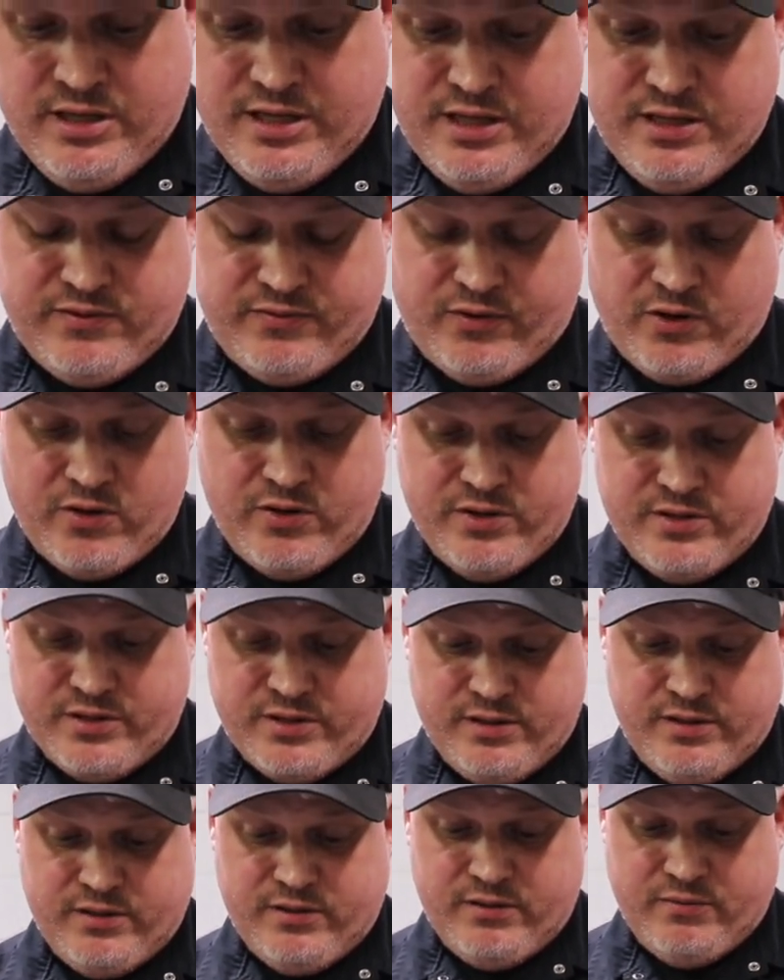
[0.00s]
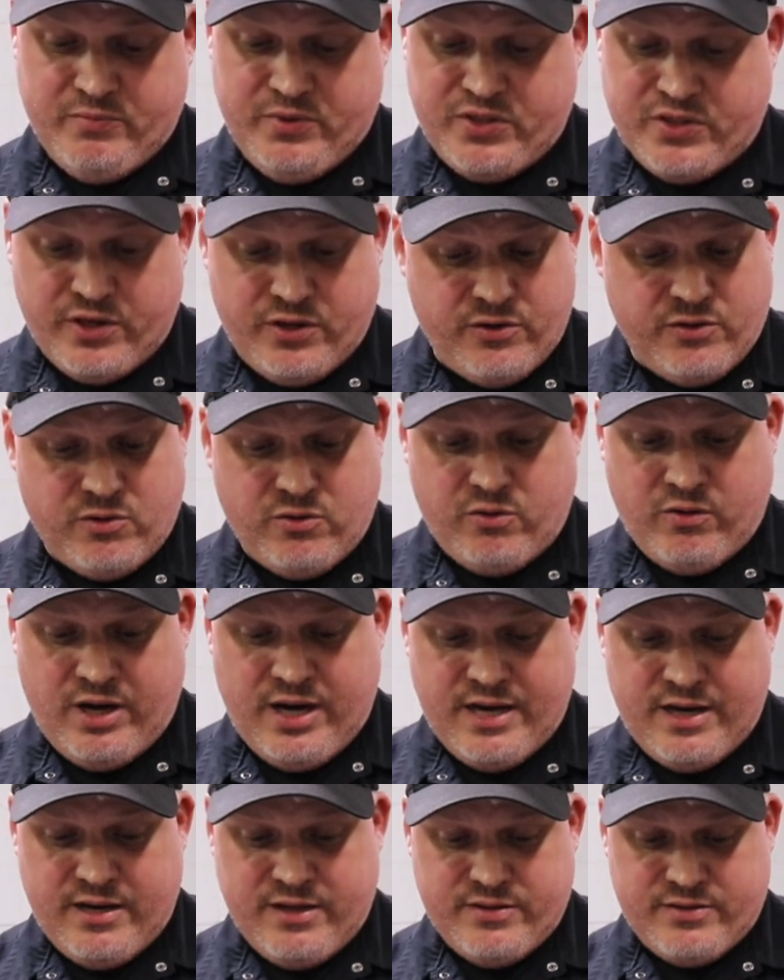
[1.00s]
As far as material
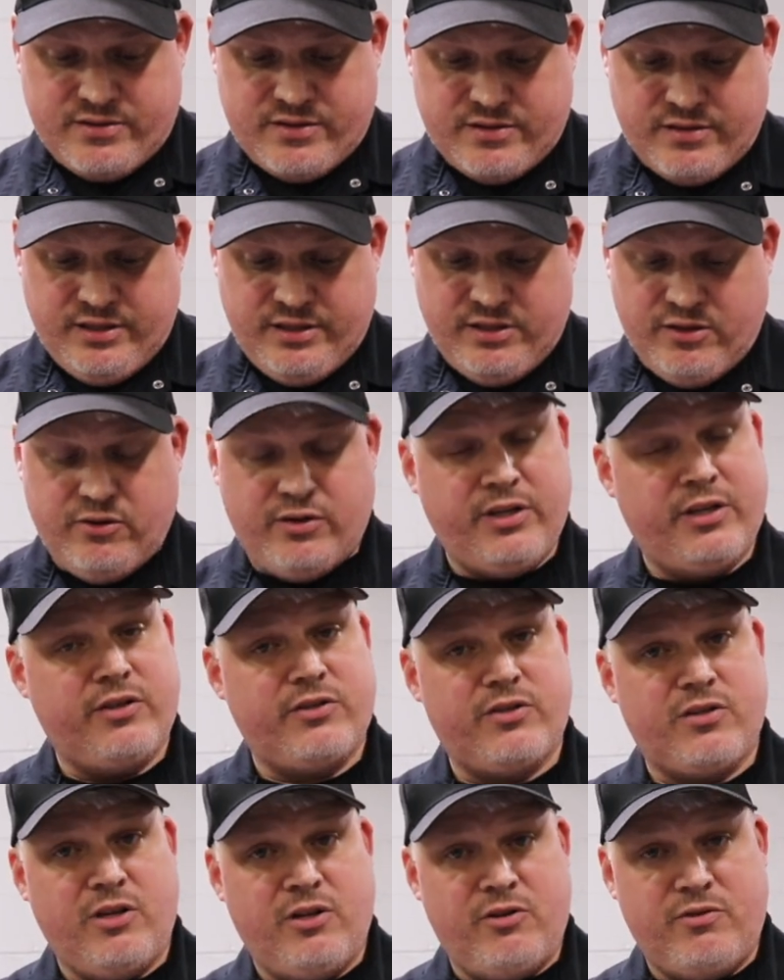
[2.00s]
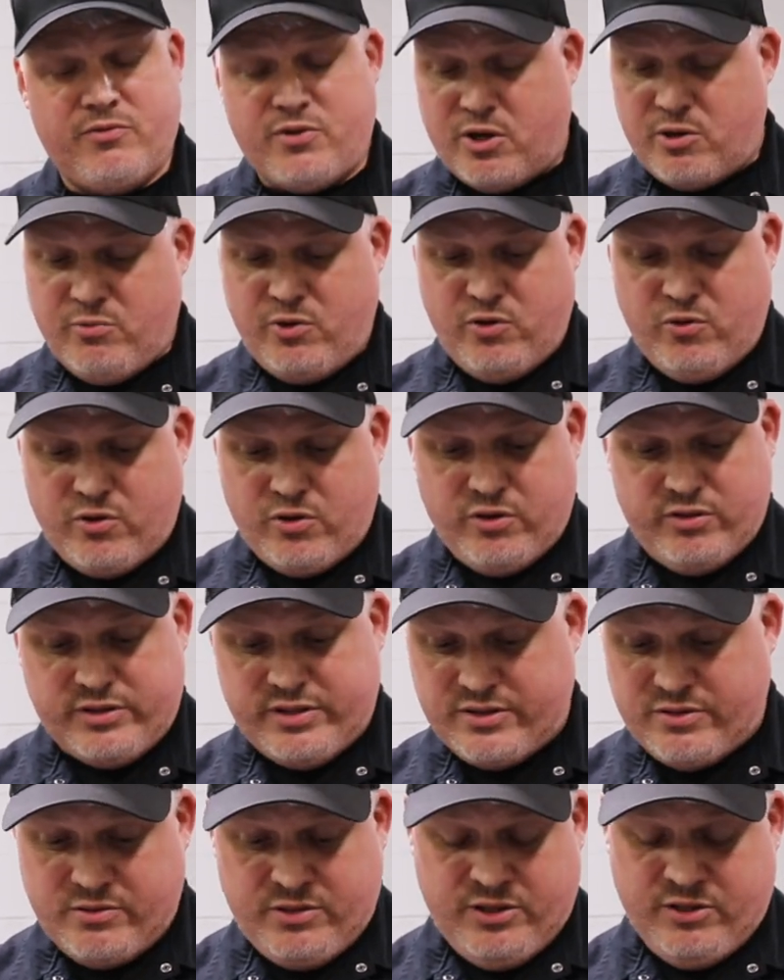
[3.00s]
wise, in a turbo world,
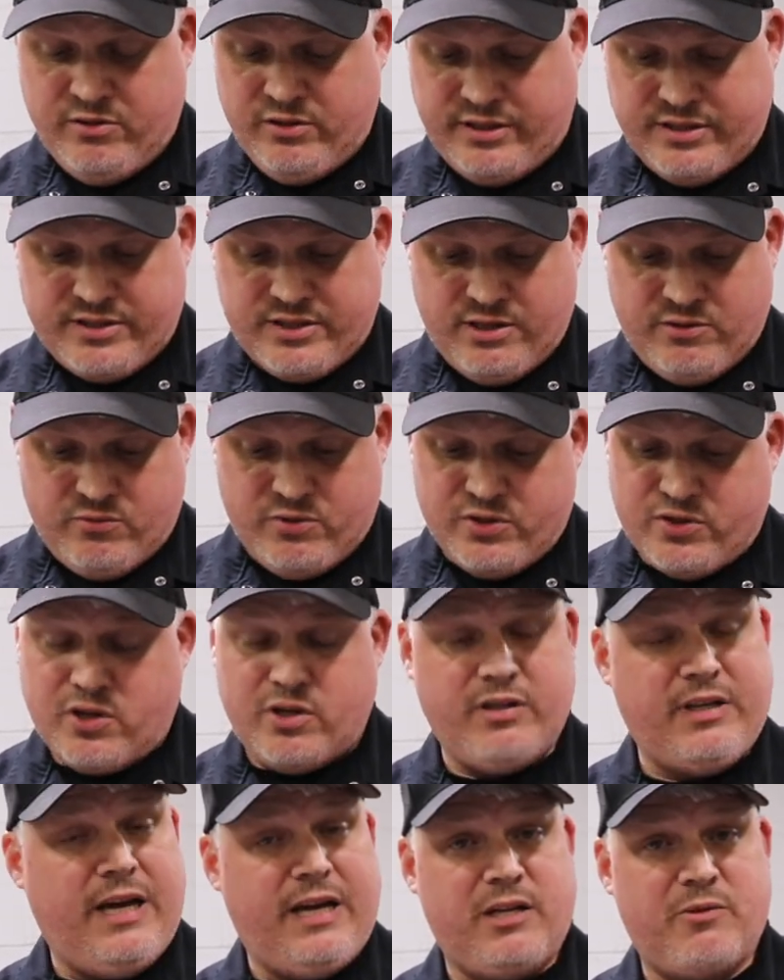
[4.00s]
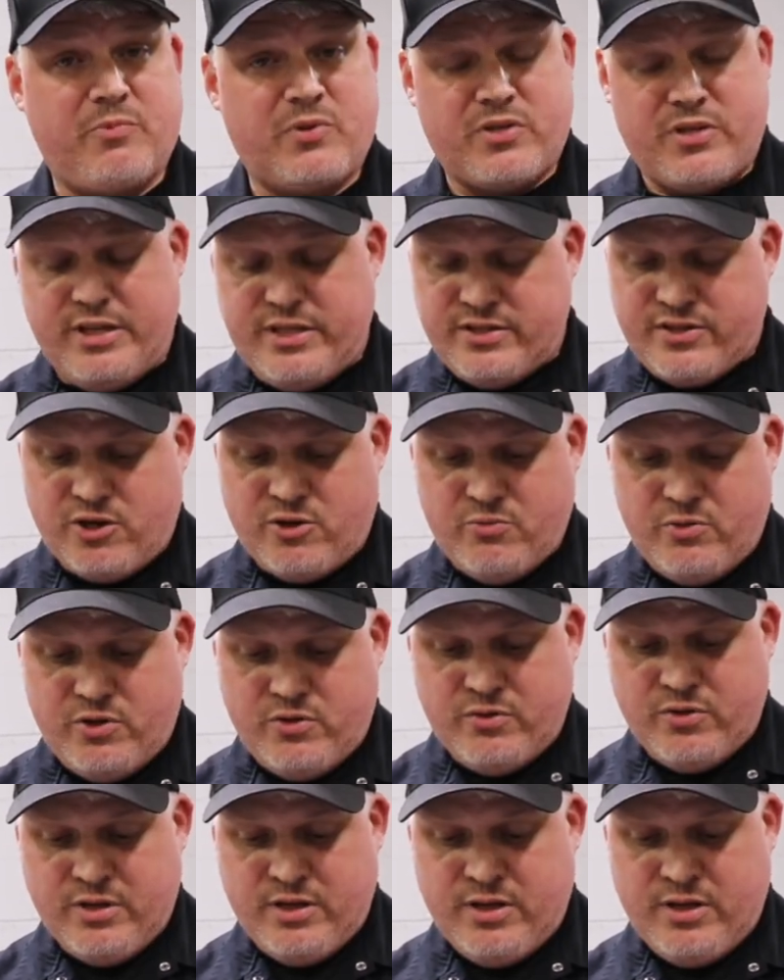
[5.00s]
because like I said, we're 90% turbo.